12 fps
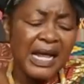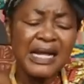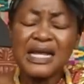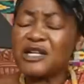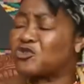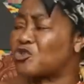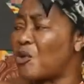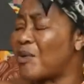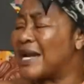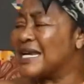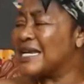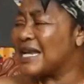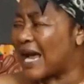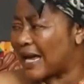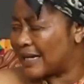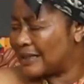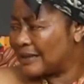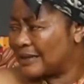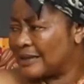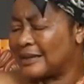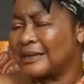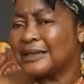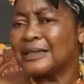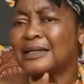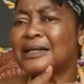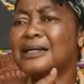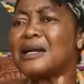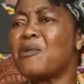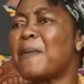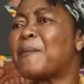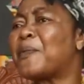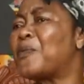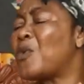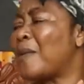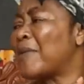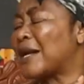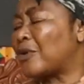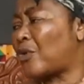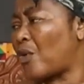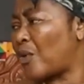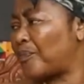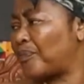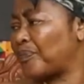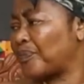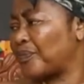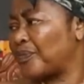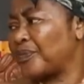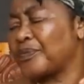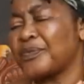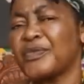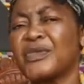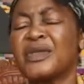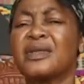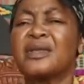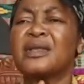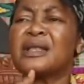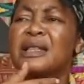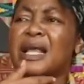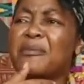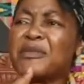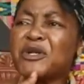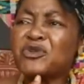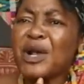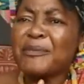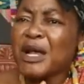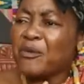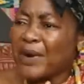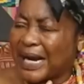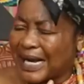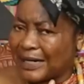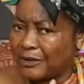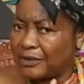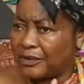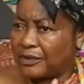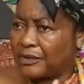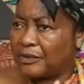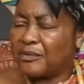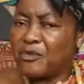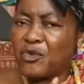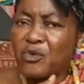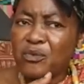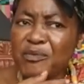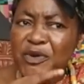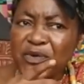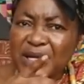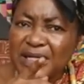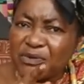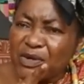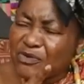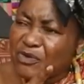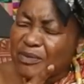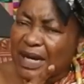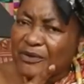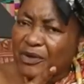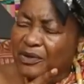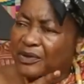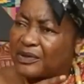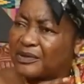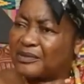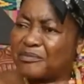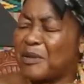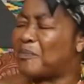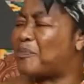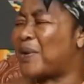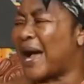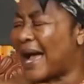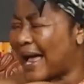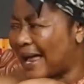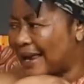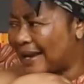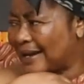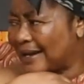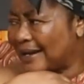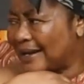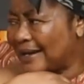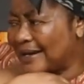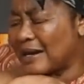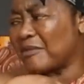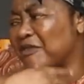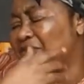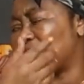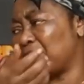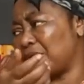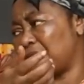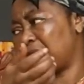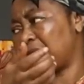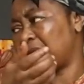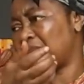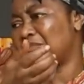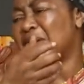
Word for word: a year and so when near. No, what manoko? Now, mention me a worker. Missus, I would do my honor, Mempa, Namafilo.